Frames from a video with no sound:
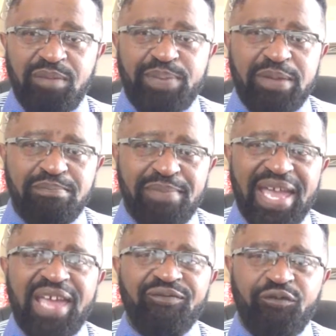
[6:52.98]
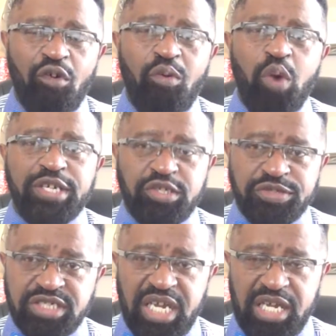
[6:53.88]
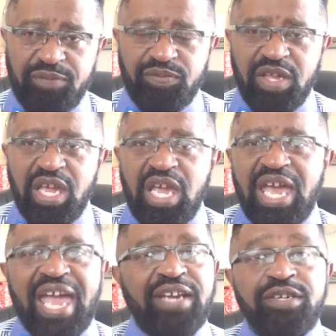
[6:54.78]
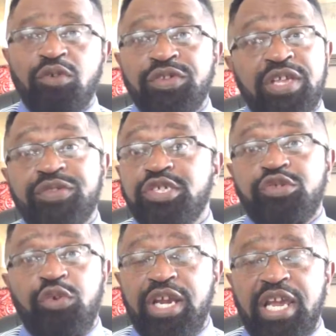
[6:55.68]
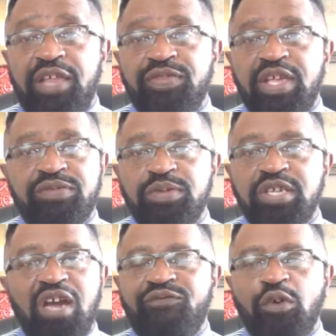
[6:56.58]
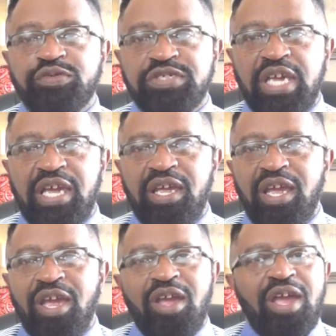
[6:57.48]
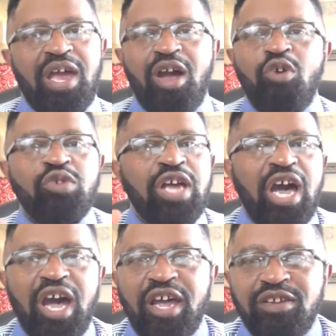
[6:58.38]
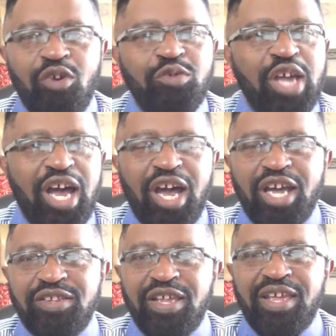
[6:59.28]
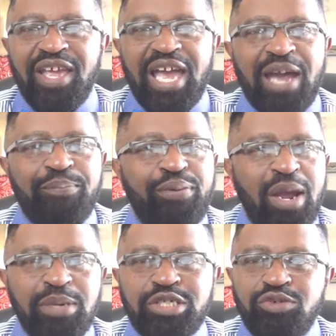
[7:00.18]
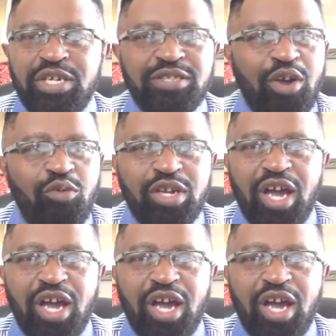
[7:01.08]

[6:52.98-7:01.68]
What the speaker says: be mindful of what you say. I notice it's a trend that young folks are saying, on God, I promise you it's on